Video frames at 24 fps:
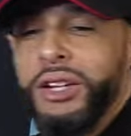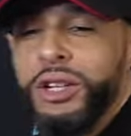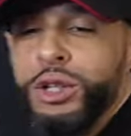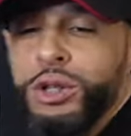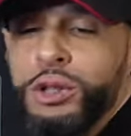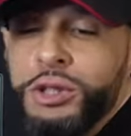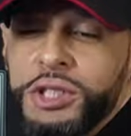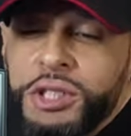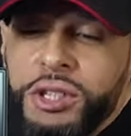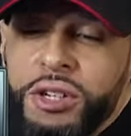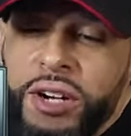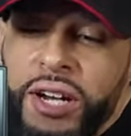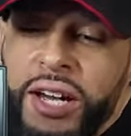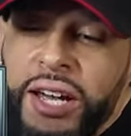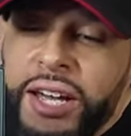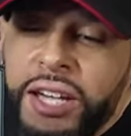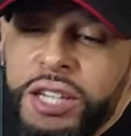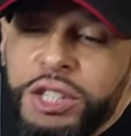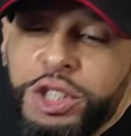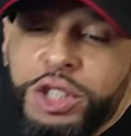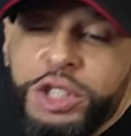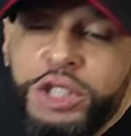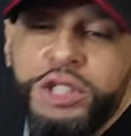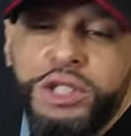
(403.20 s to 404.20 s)
user. I
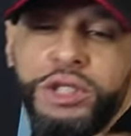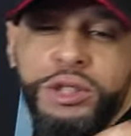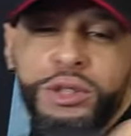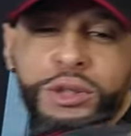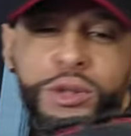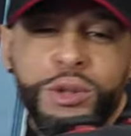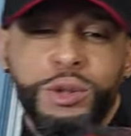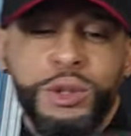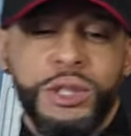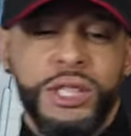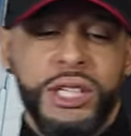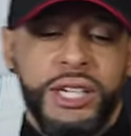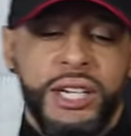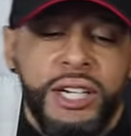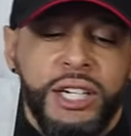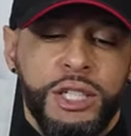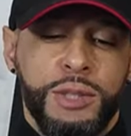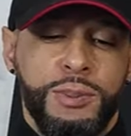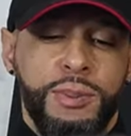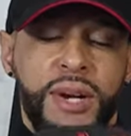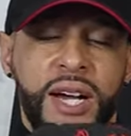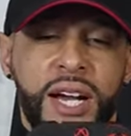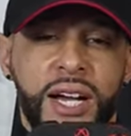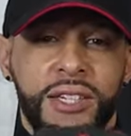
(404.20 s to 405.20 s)
actually use an
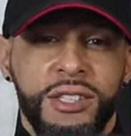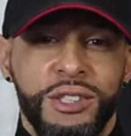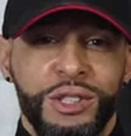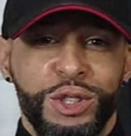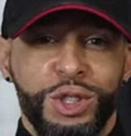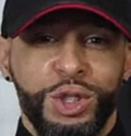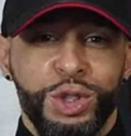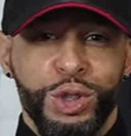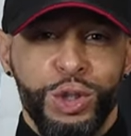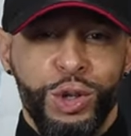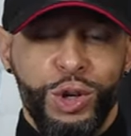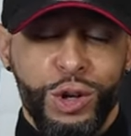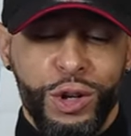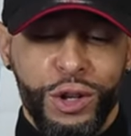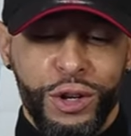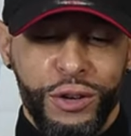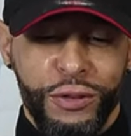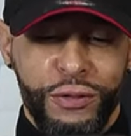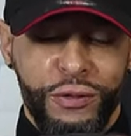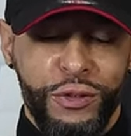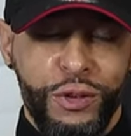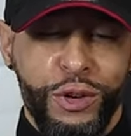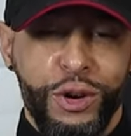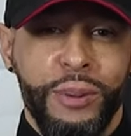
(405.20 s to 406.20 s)
Xbox controller
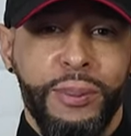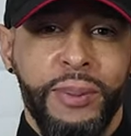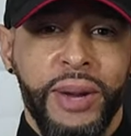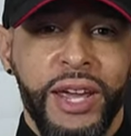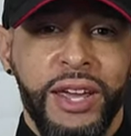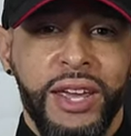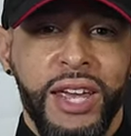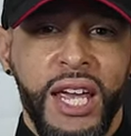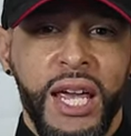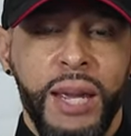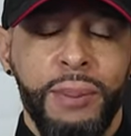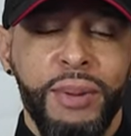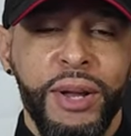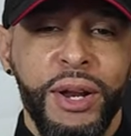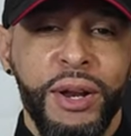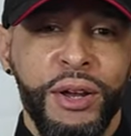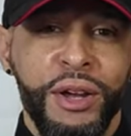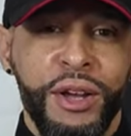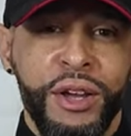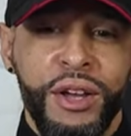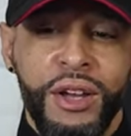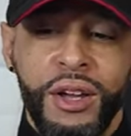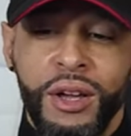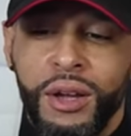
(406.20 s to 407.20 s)
for my gaming,
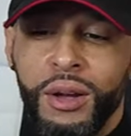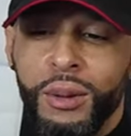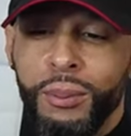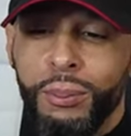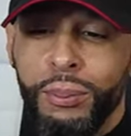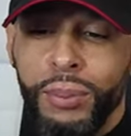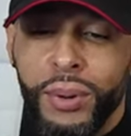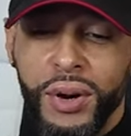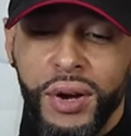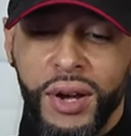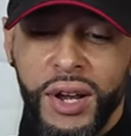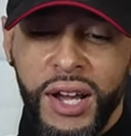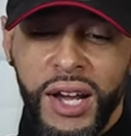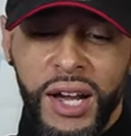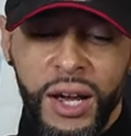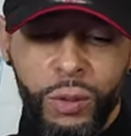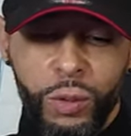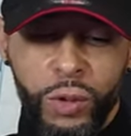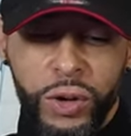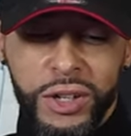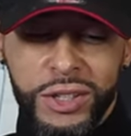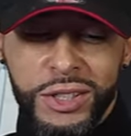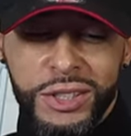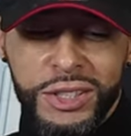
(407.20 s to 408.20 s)
but I
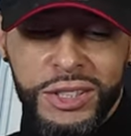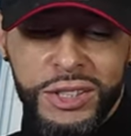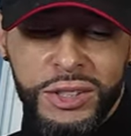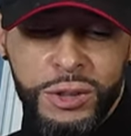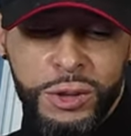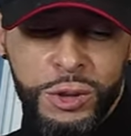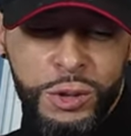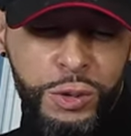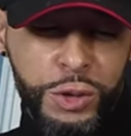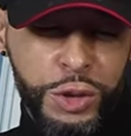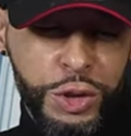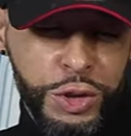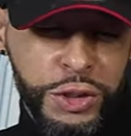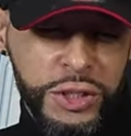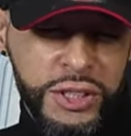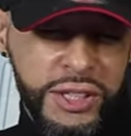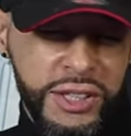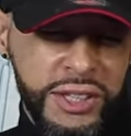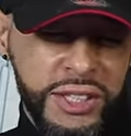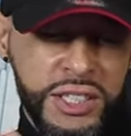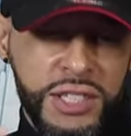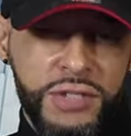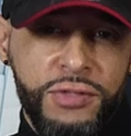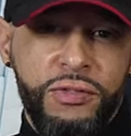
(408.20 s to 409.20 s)
wanted to treat
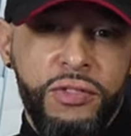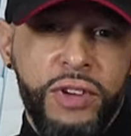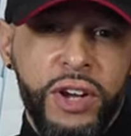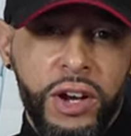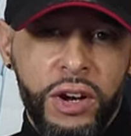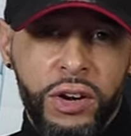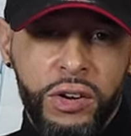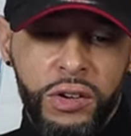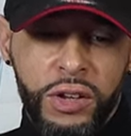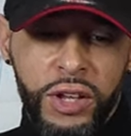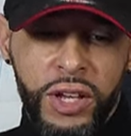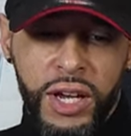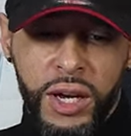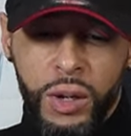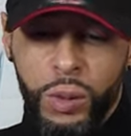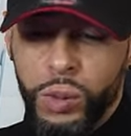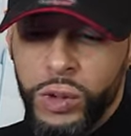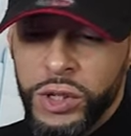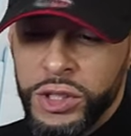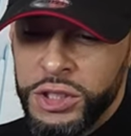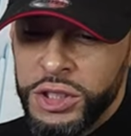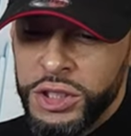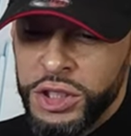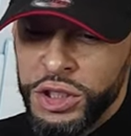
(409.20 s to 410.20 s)
this fairly. I
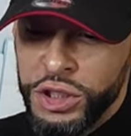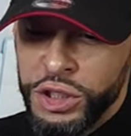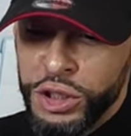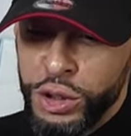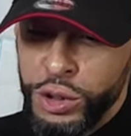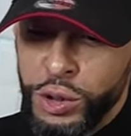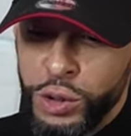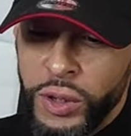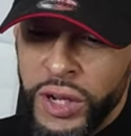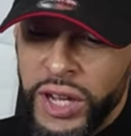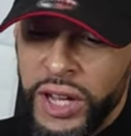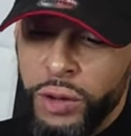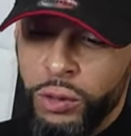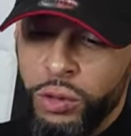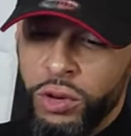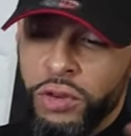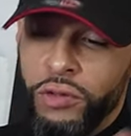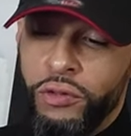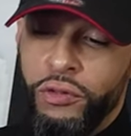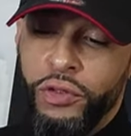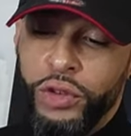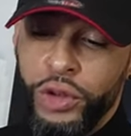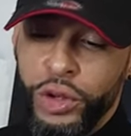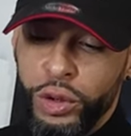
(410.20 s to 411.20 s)
wanted to do a
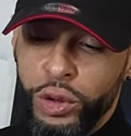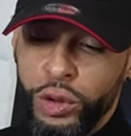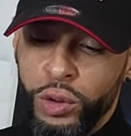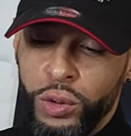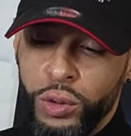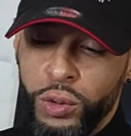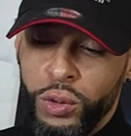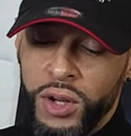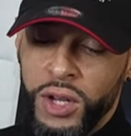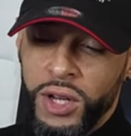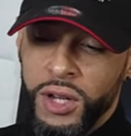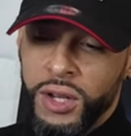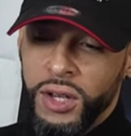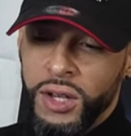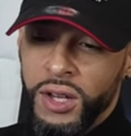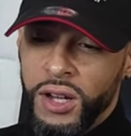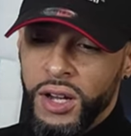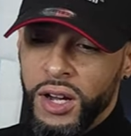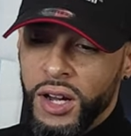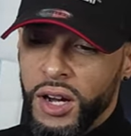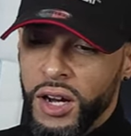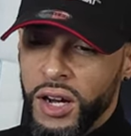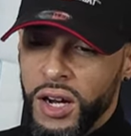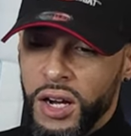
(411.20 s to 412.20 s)
review
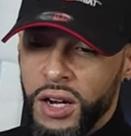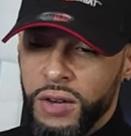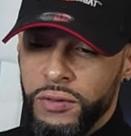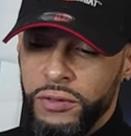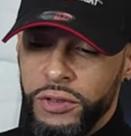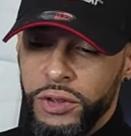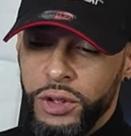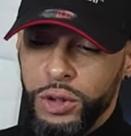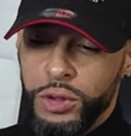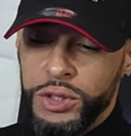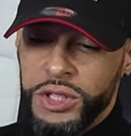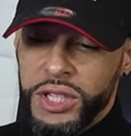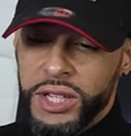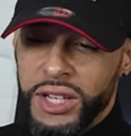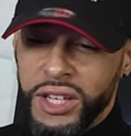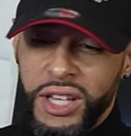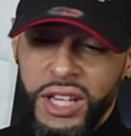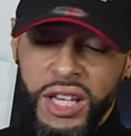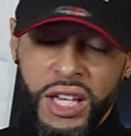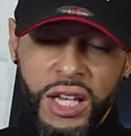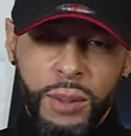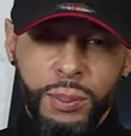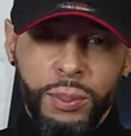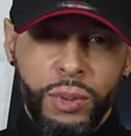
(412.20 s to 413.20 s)
of using the
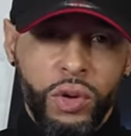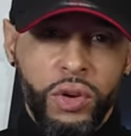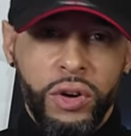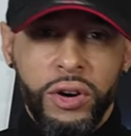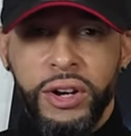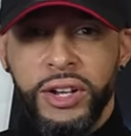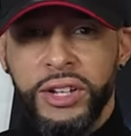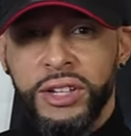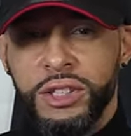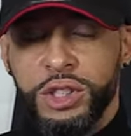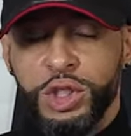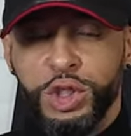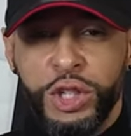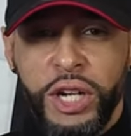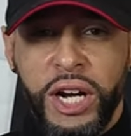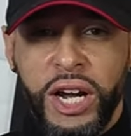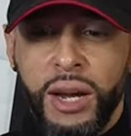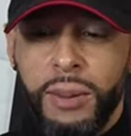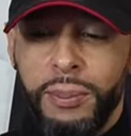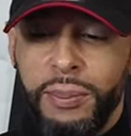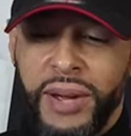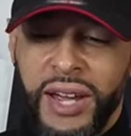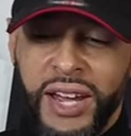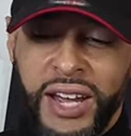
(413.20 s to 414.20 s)
keyboard and the
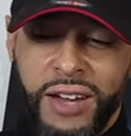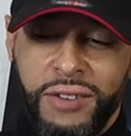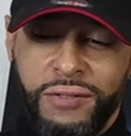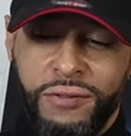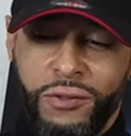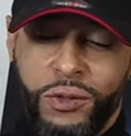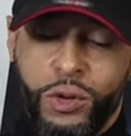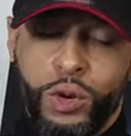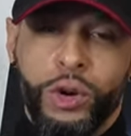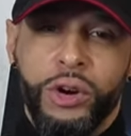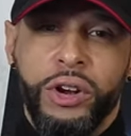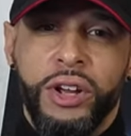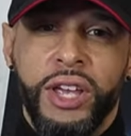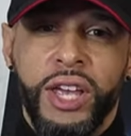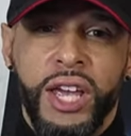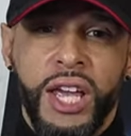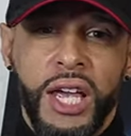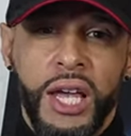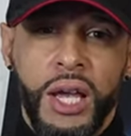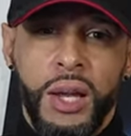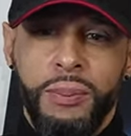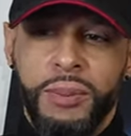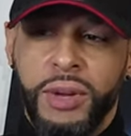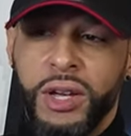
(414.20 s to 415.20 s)
trackpad for
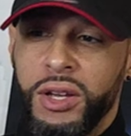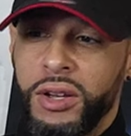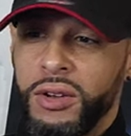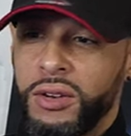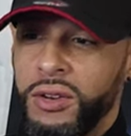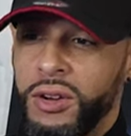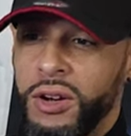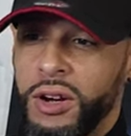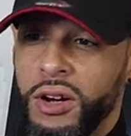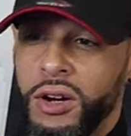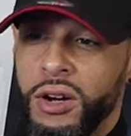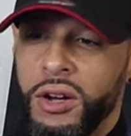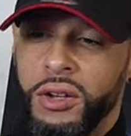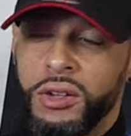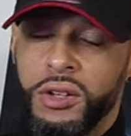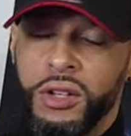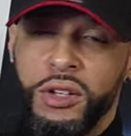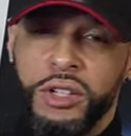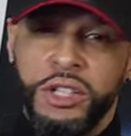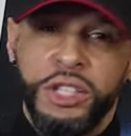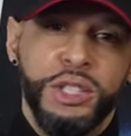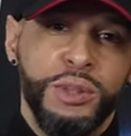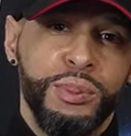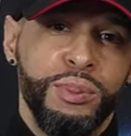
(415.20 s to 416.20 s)
gaming on the
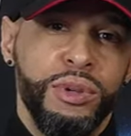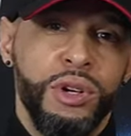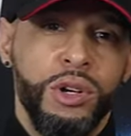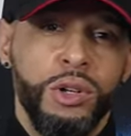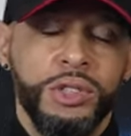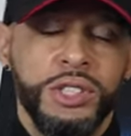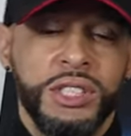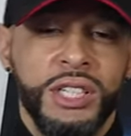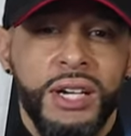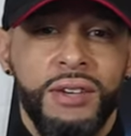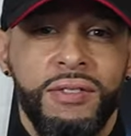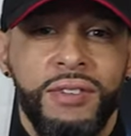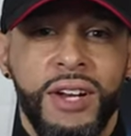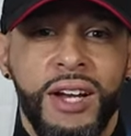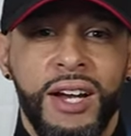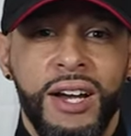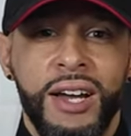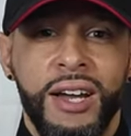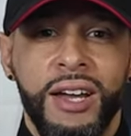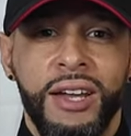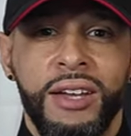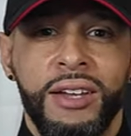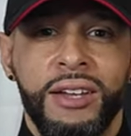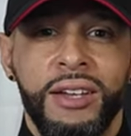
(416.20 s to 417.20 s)
Legion Pro seven
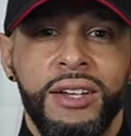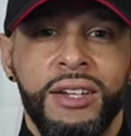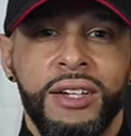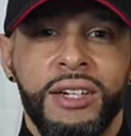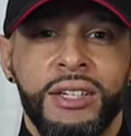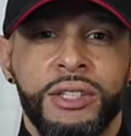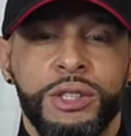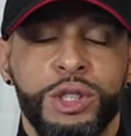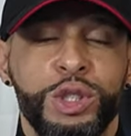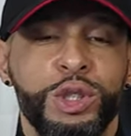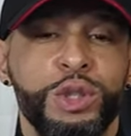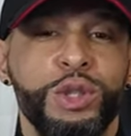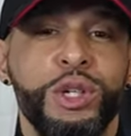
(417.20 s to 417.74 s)
i to